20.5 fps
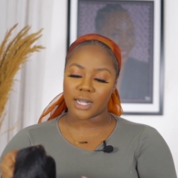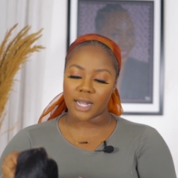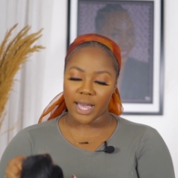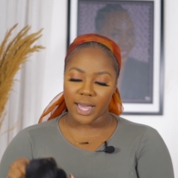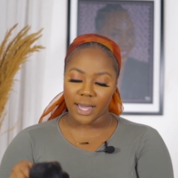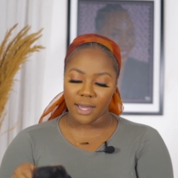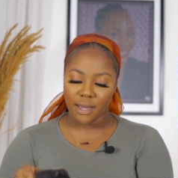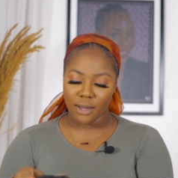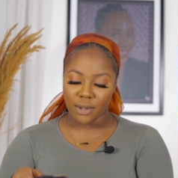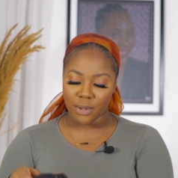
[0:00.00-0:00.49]

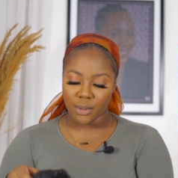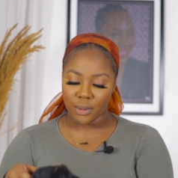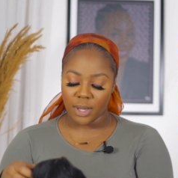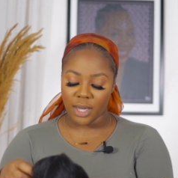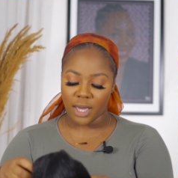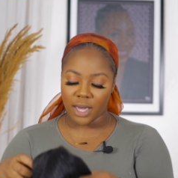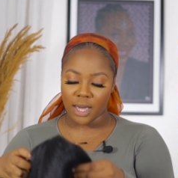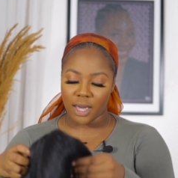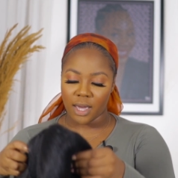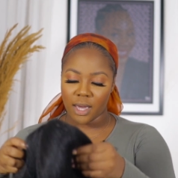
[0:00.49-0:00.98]
like,
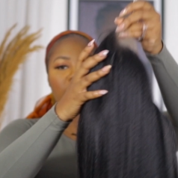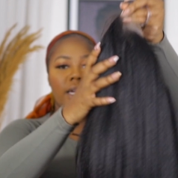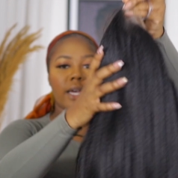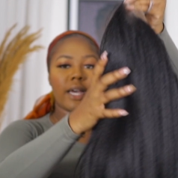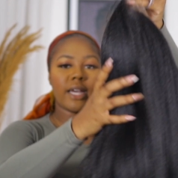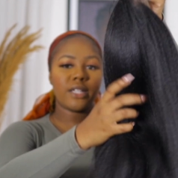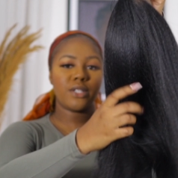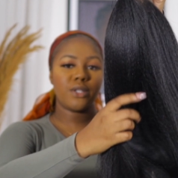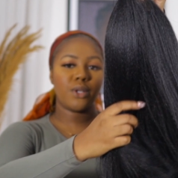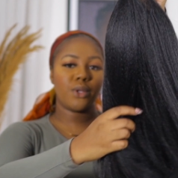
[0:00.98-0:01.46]
okay?
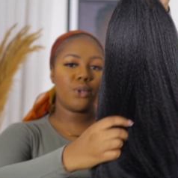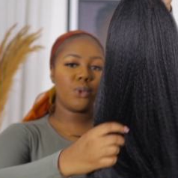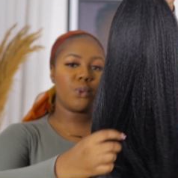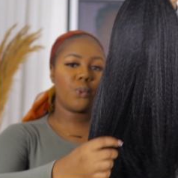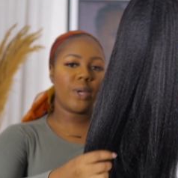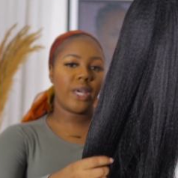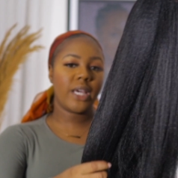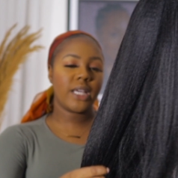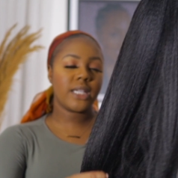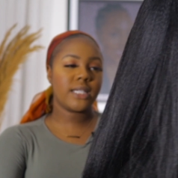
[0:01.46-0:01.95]
Guys, so the
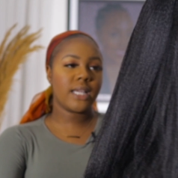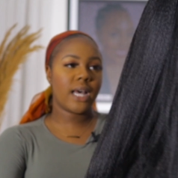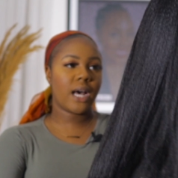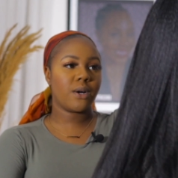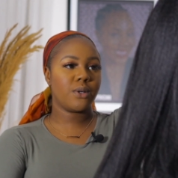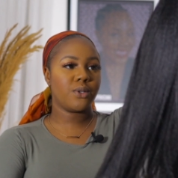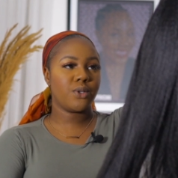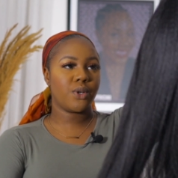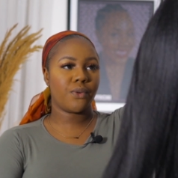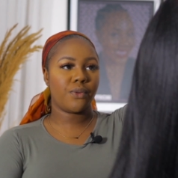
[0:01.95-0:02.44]
wig is
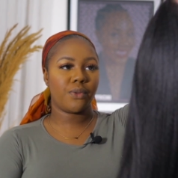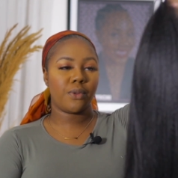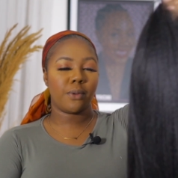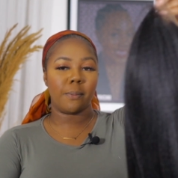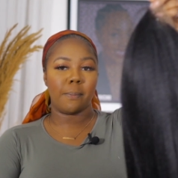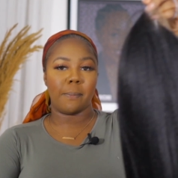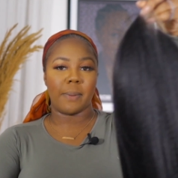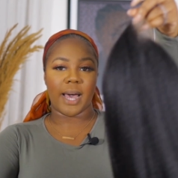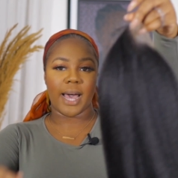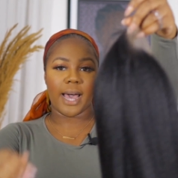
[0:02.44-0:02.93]
out of the
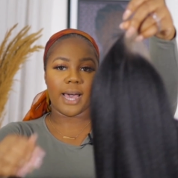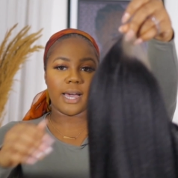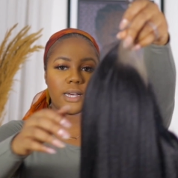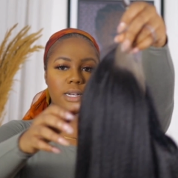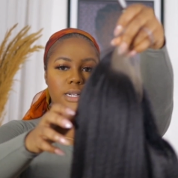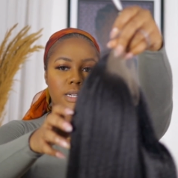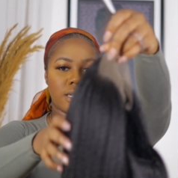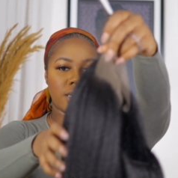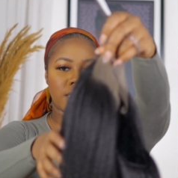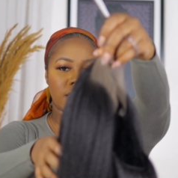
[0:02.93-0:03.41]
bag.
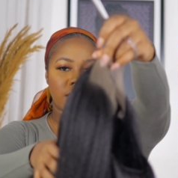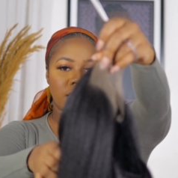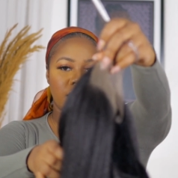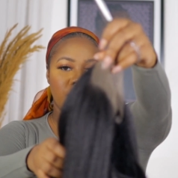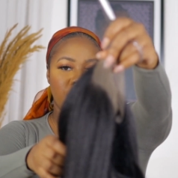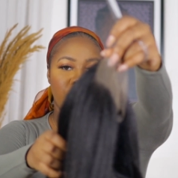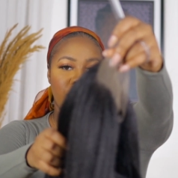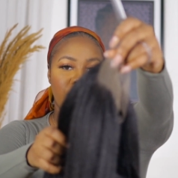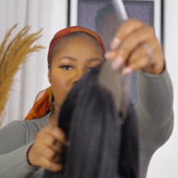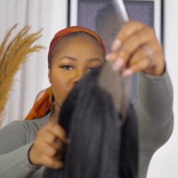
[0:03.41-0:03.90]
This
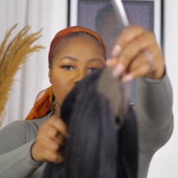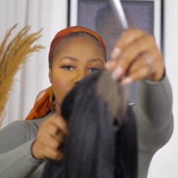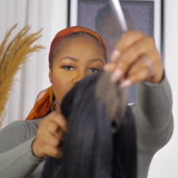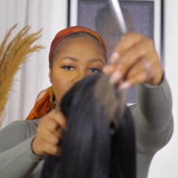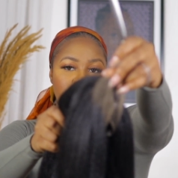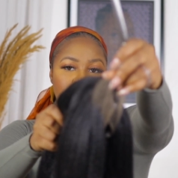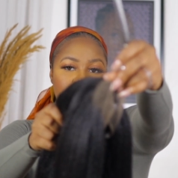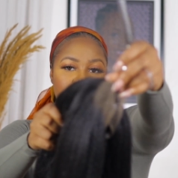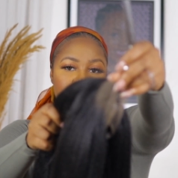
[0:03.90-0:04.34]
is what it looks